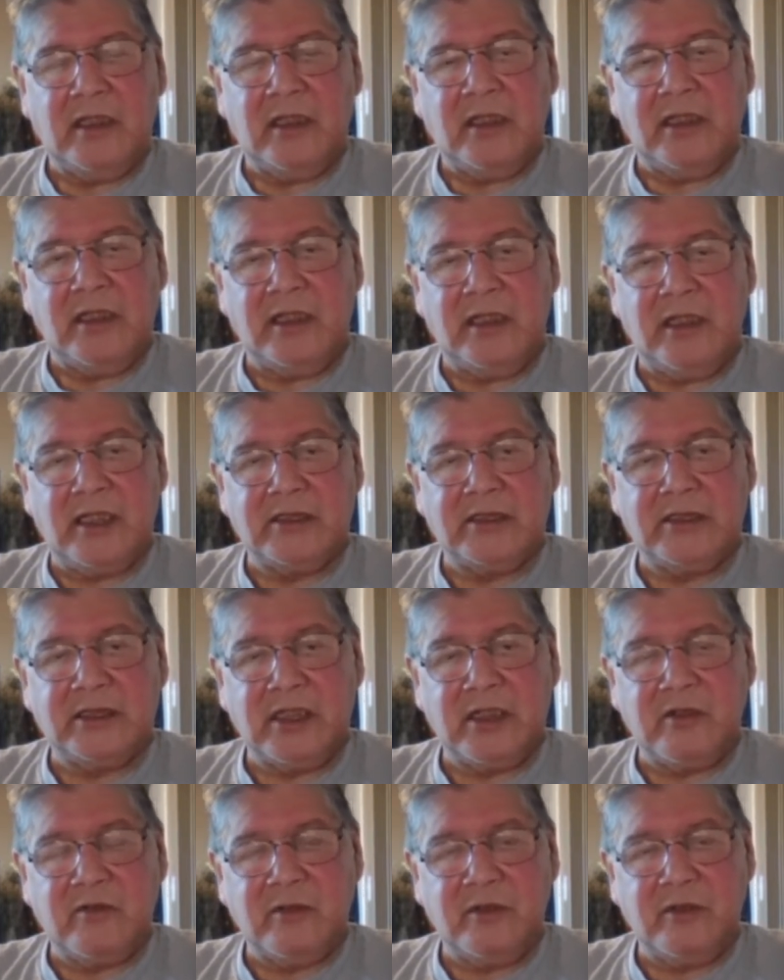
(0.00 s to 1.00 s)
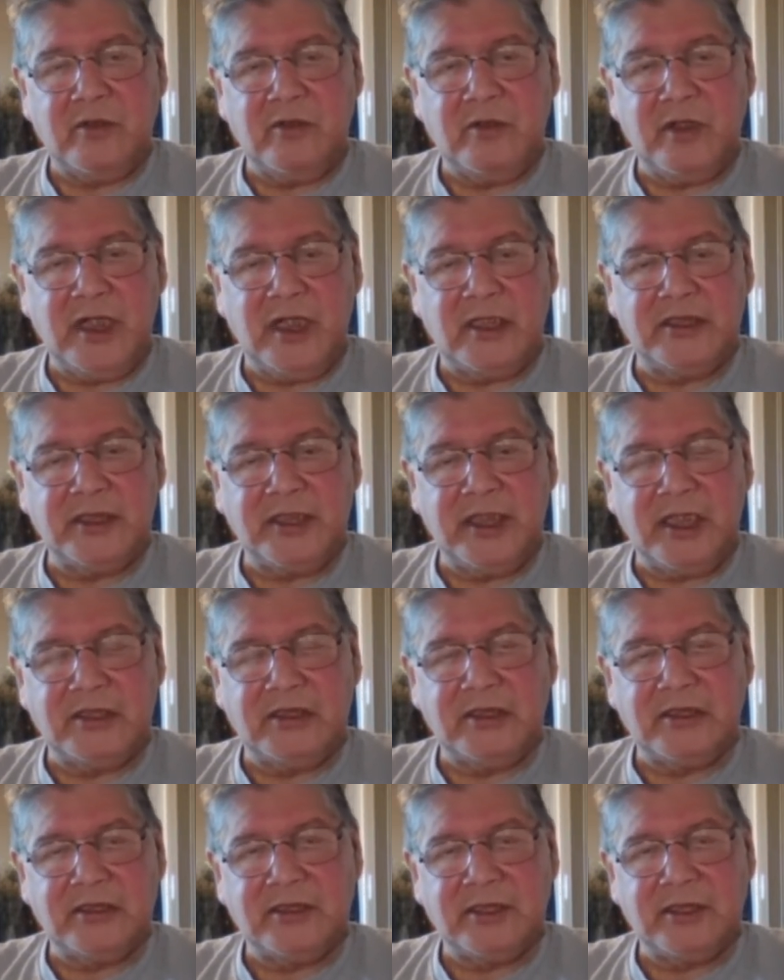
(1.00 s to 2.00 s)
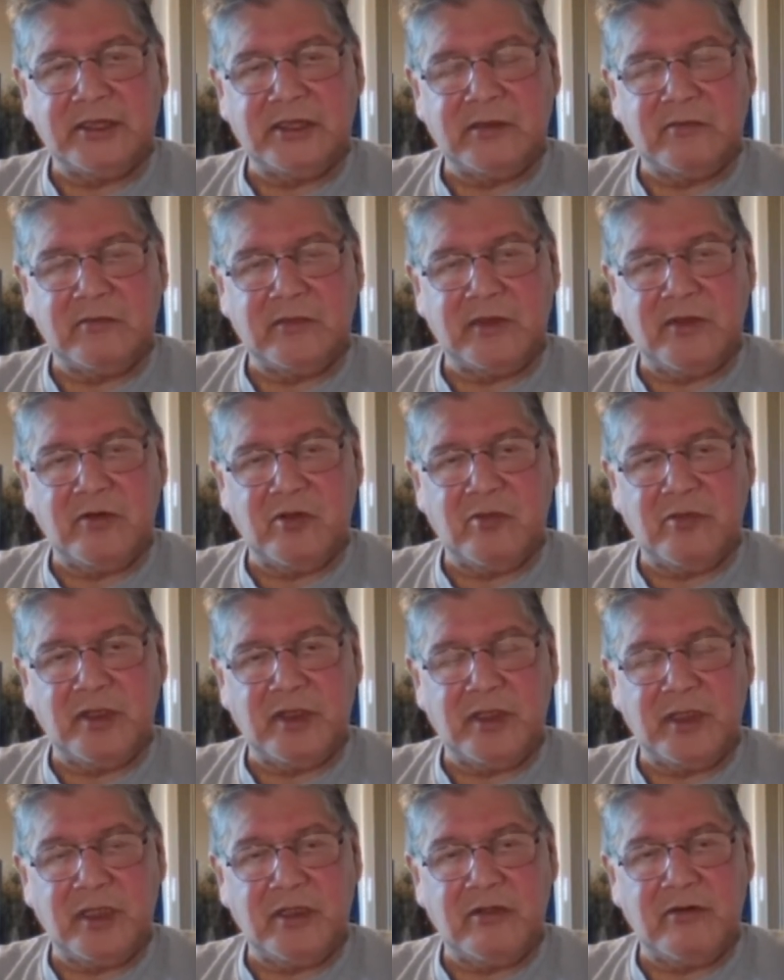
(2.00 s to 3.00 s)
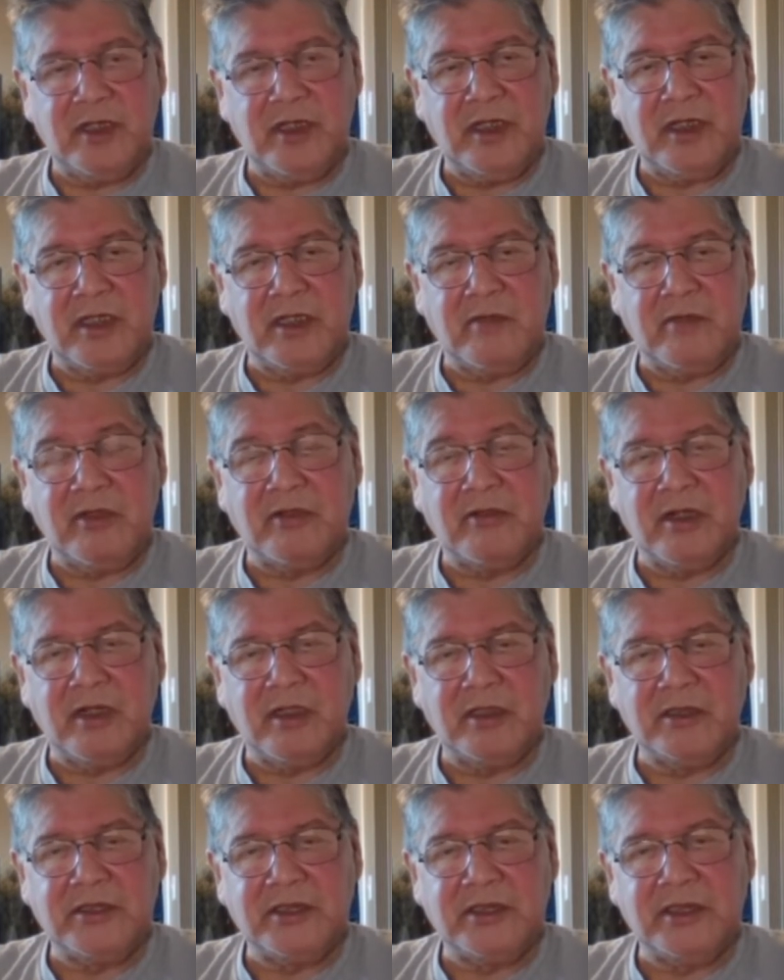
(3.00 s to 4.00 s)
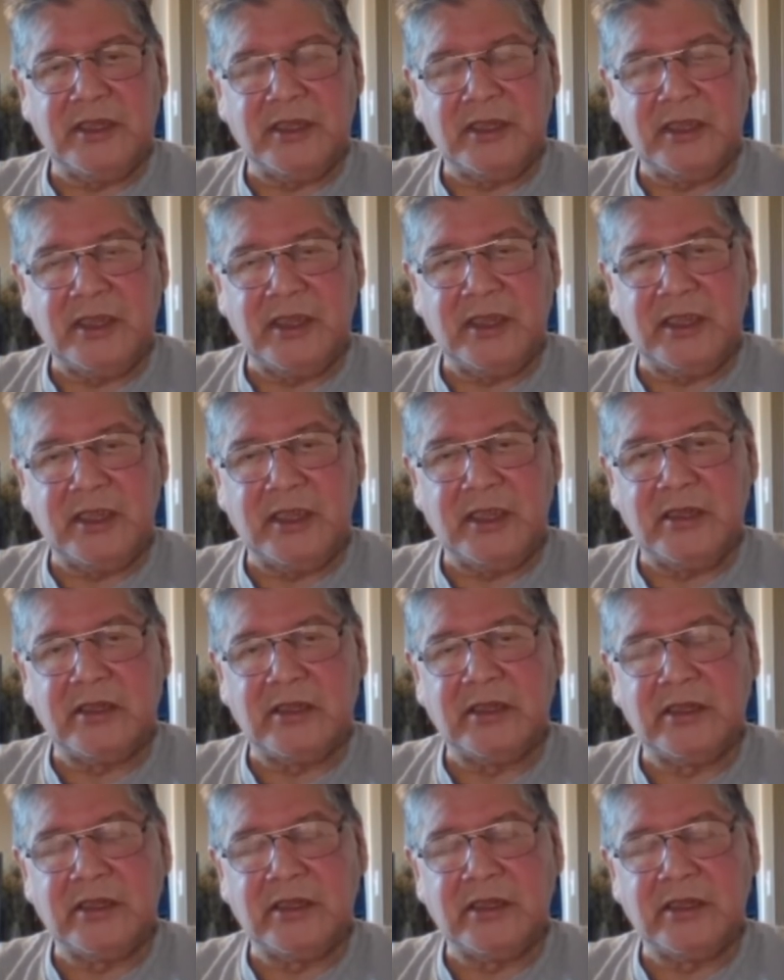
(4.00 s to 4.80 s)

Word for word: And that's uh, going through the educational system, the Roman uh, Greek uh, mythology, and the,